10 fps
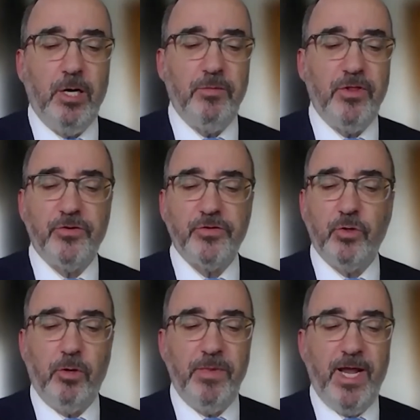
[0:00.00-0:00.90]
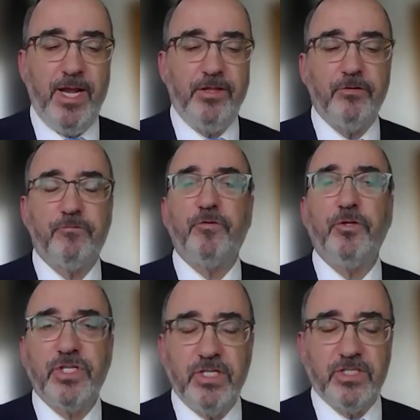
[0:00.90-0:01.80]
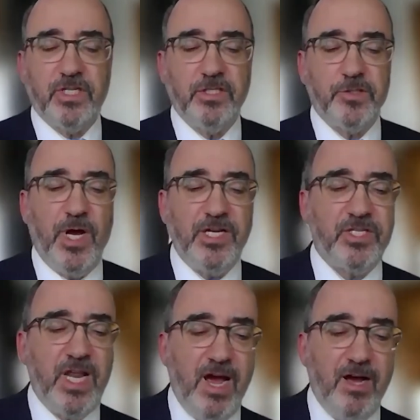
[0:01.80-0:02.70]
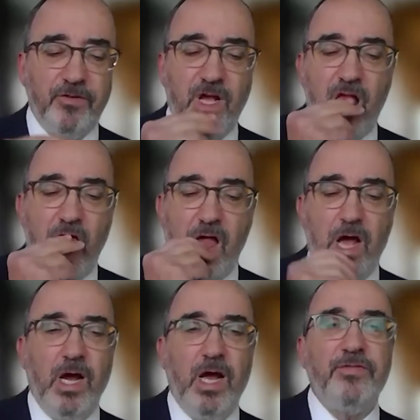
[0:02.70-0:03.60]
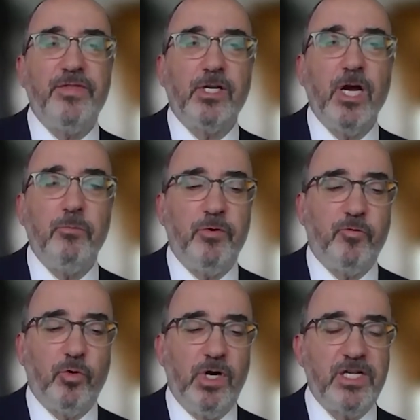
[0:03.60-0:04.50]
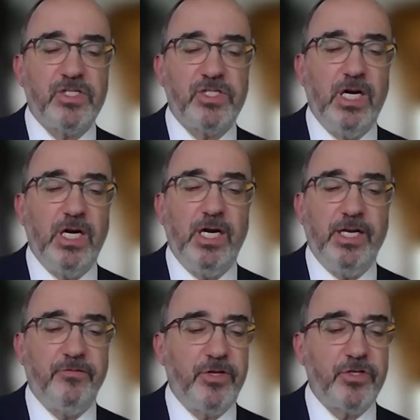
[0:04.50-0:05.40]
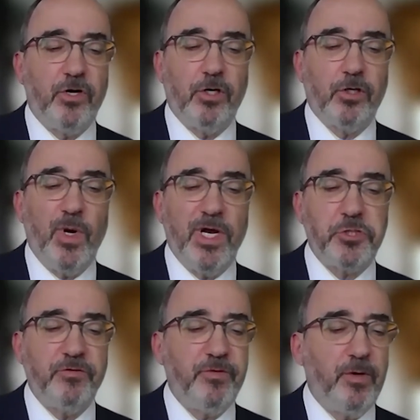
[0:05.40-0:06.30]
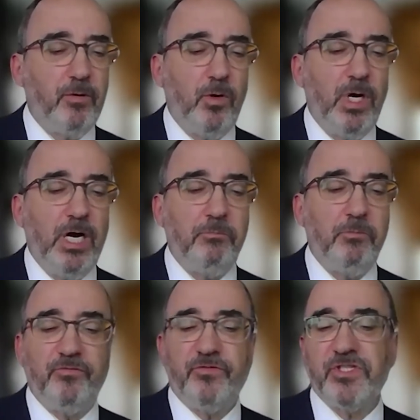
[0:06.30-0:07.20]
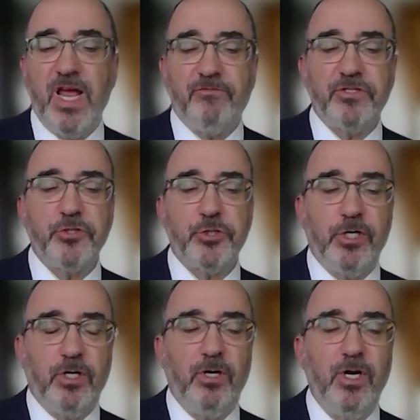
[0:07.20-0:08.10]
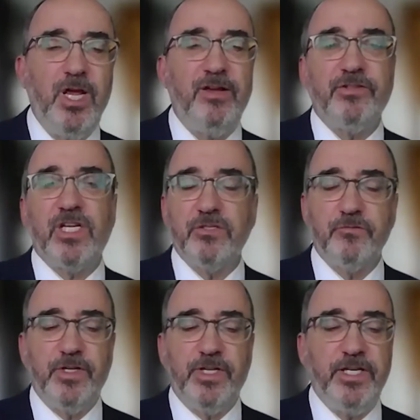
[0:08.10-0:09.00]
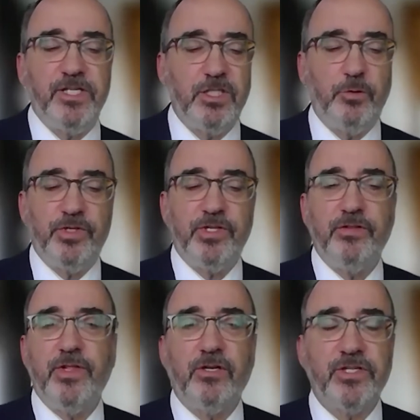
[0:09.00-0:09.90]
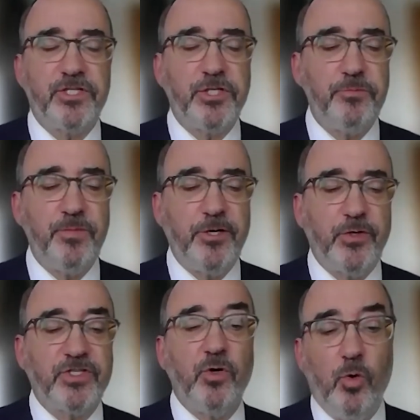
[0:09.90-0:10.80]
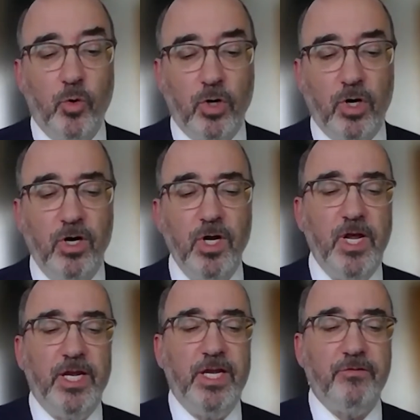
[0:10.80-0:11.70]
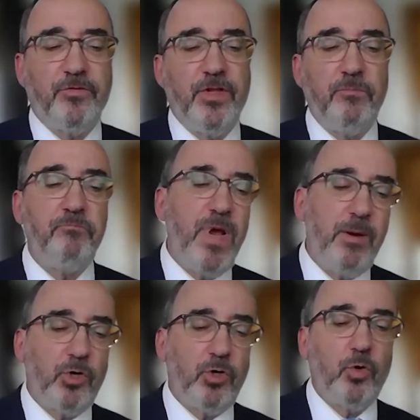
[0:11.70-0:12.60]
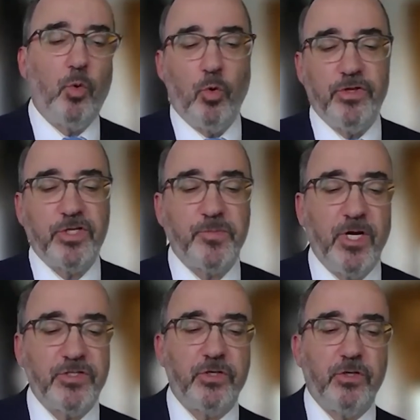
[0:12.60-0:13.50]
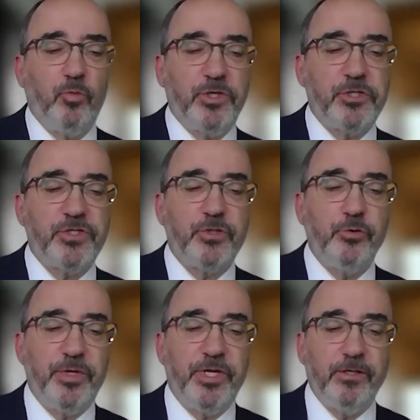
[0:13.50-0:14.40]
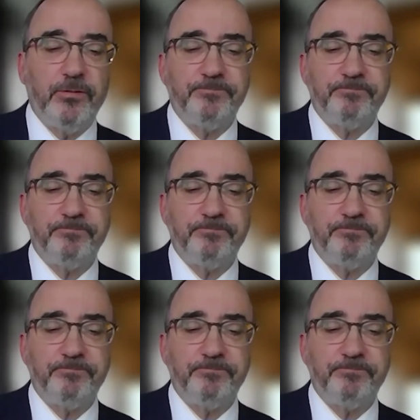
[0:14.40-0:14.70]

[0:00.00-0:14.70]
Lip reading: those are all made in the first instance by staff and then come before us if there's a hard question, if the staff isn't sure, if it doesn't fit easily within their decision matrix, or if the member or the sponsor wishes to appeal.